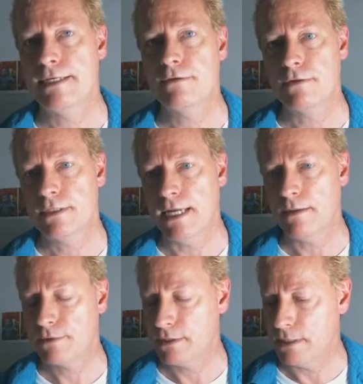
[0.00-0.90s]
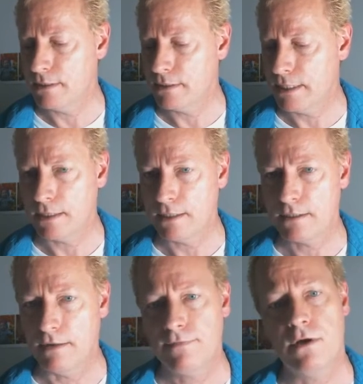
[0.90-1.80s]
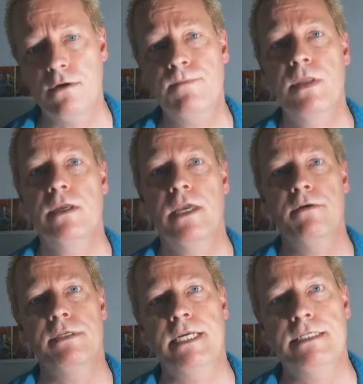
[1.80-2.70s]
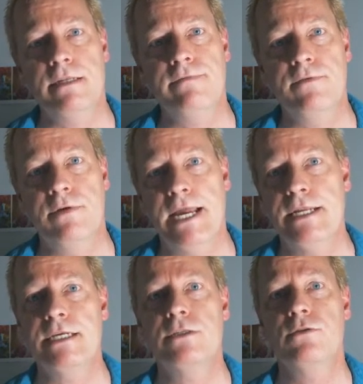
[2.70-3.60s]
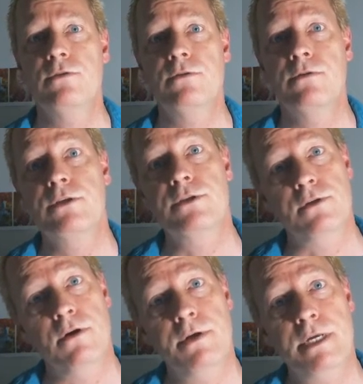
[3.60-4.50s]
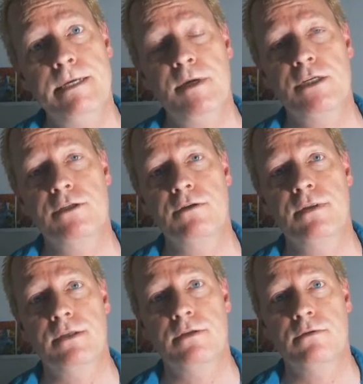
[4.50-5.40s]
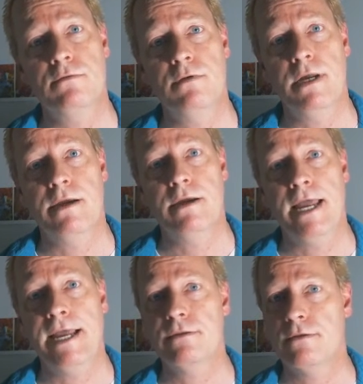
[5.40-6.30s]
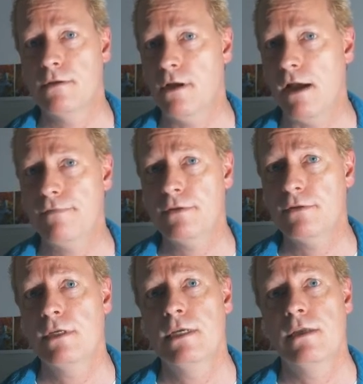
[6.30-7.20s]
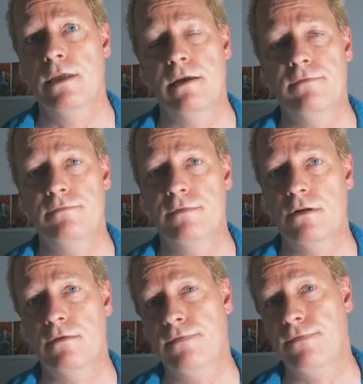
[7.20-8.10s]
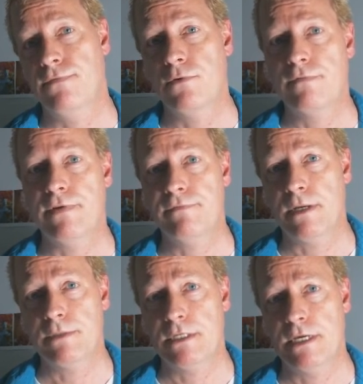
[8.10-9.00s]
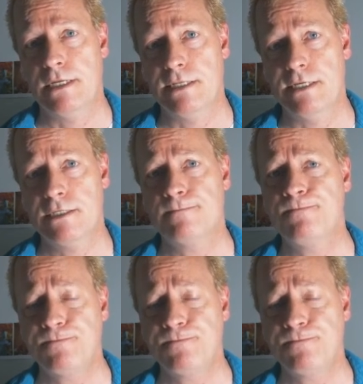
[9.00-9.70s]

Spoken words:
your snaps and that kind of stuff. So anyways, that's it for adding to your story. Make sure that you add often, 4 or 5 times a day at least,